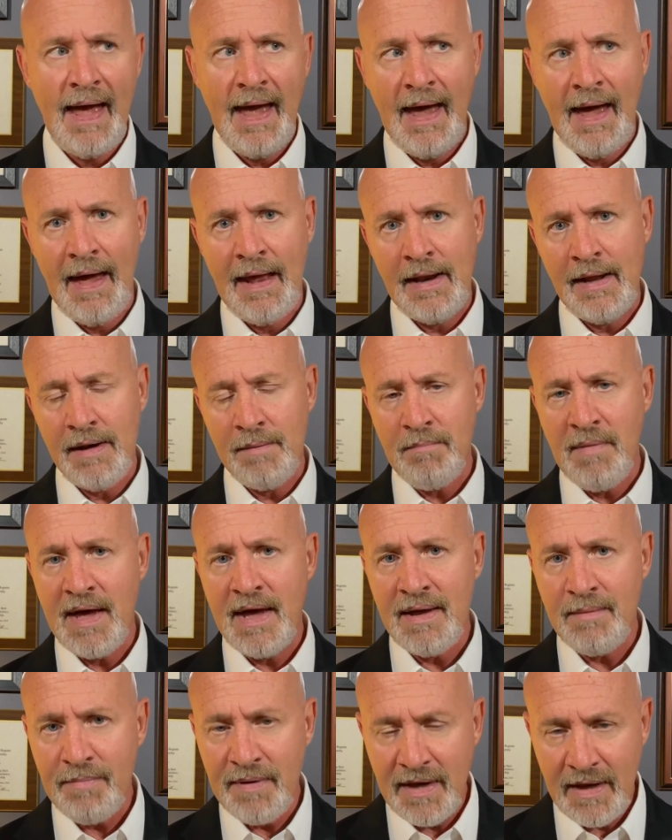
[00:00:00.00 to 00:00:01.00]
and it
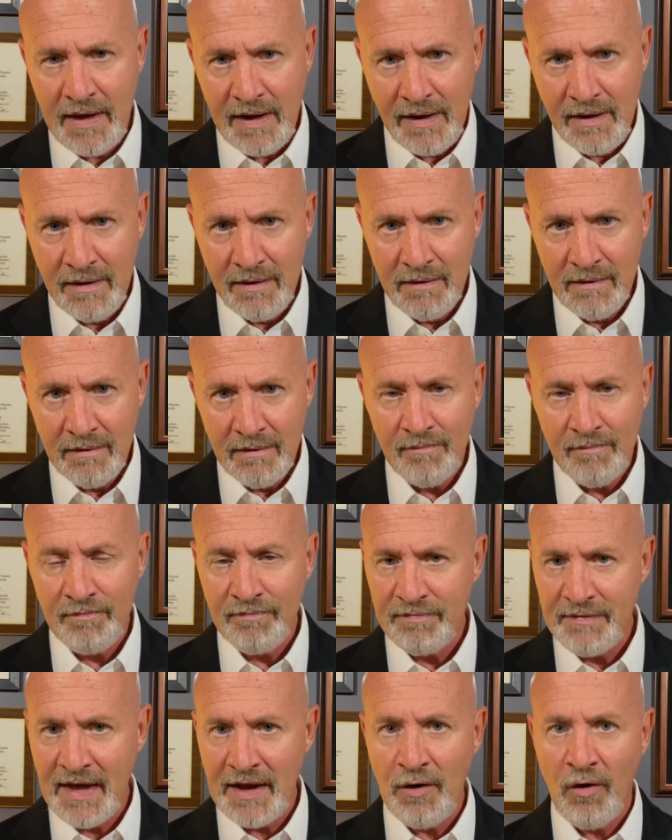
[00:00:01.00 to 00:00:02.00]
may be
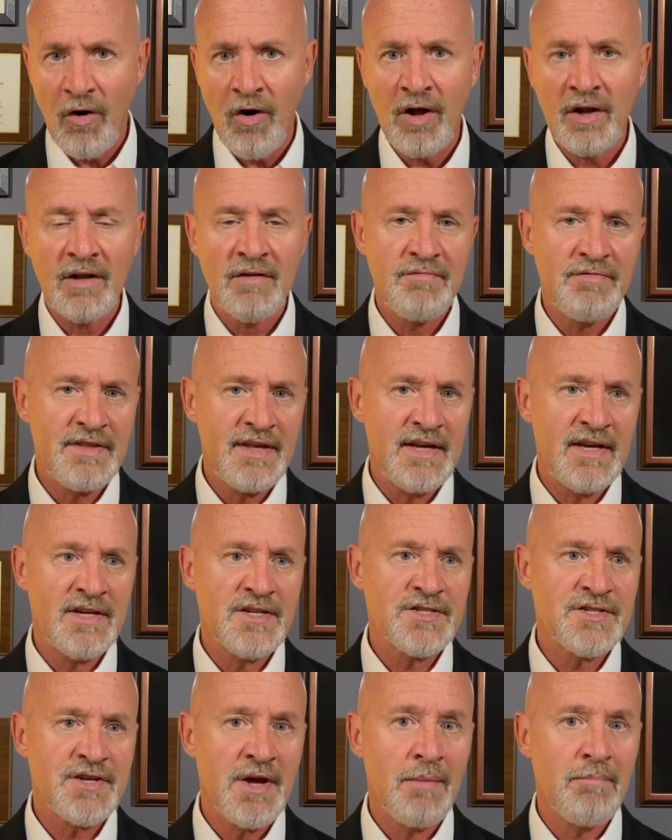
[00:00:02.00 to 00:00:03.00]
that all of
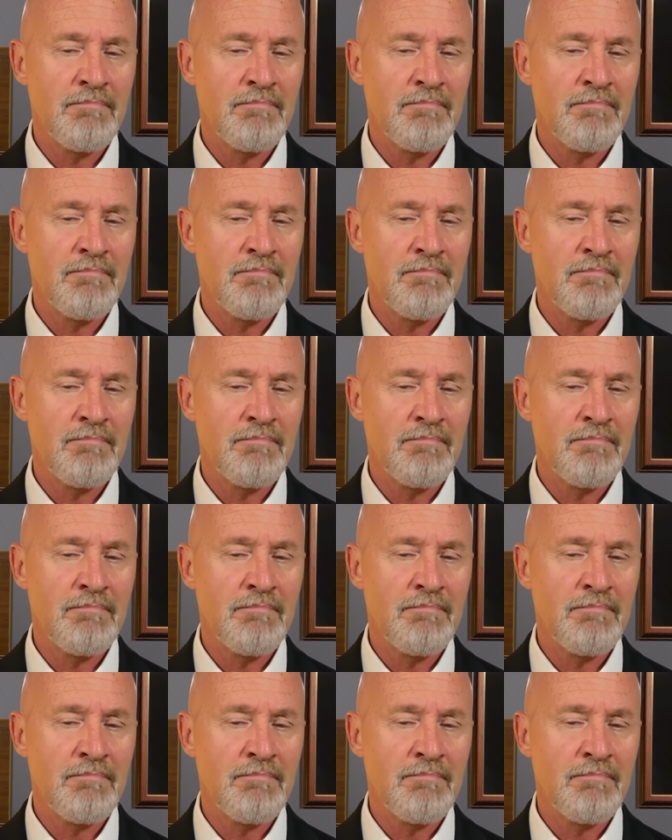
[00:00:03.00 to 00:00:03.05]
these